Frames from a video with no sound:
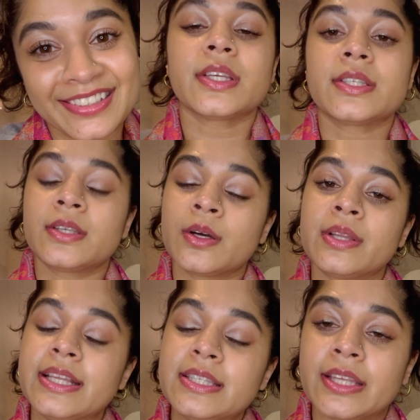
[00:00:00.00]
So
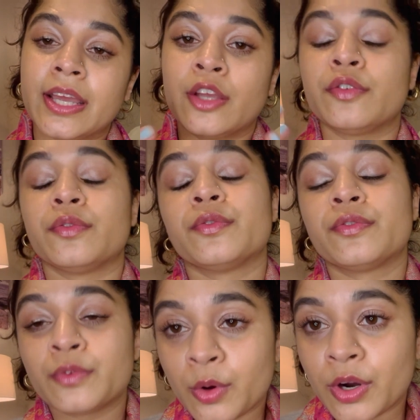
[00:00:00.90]
let's say,
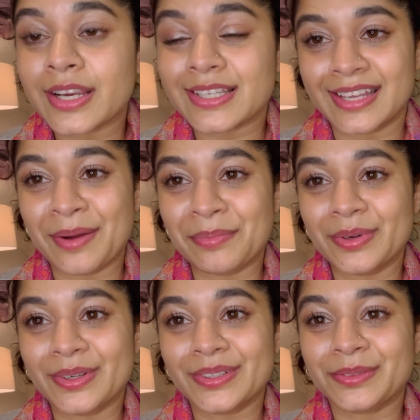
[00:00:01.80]
for
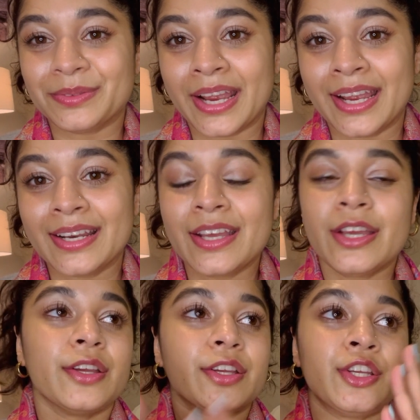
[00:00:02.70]
example, right,
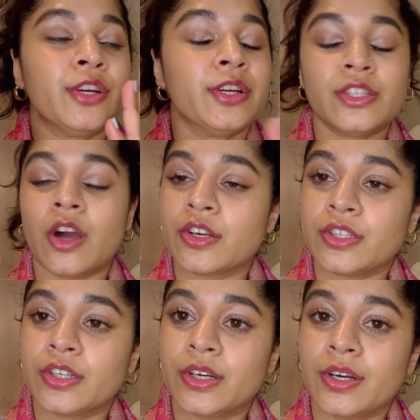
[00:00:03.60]
you're a
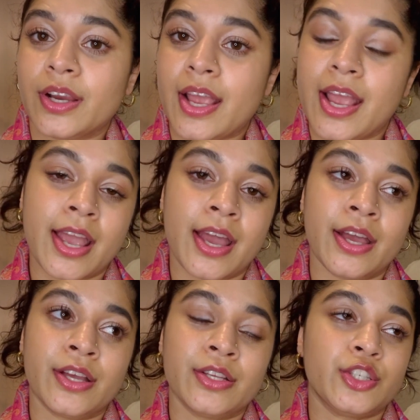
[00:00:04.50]
doctor
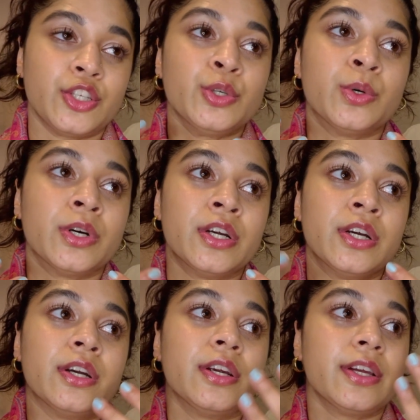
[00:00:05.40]
and
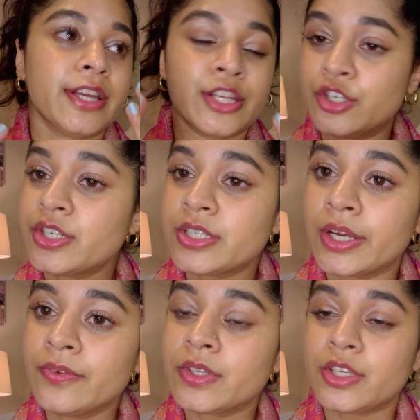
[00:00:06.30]
you're in your
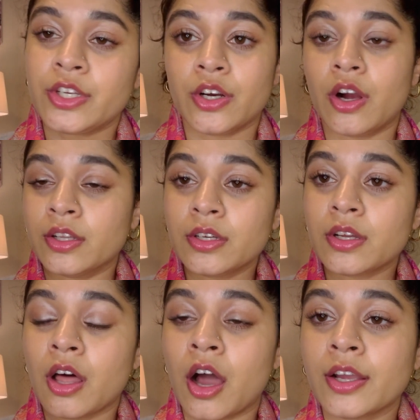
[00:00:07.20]
shift, you're on the
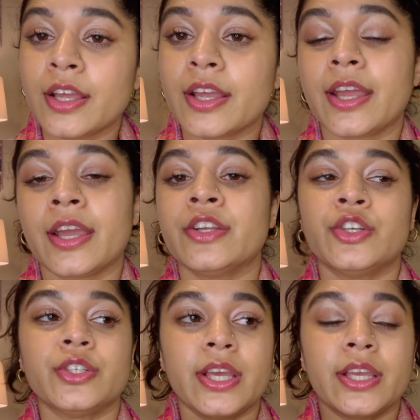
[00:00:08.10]
clock and
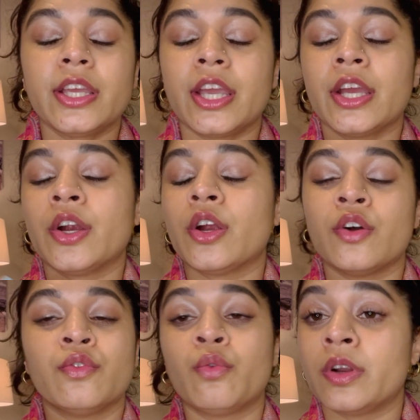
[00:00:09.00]
you're taking care
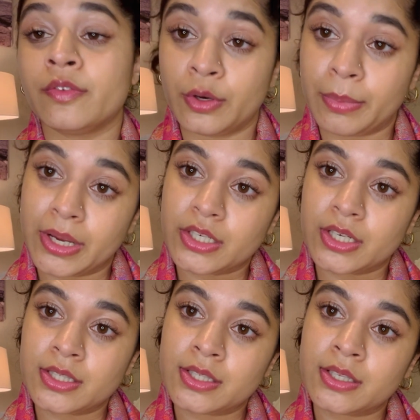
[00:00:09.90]
of one of your
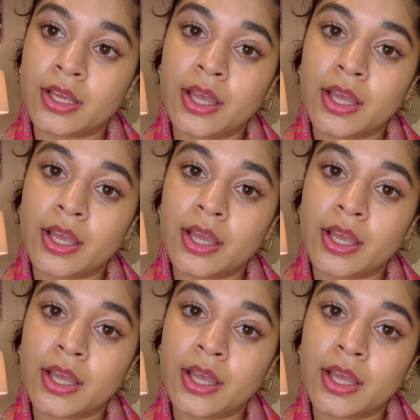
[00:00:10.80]
patients.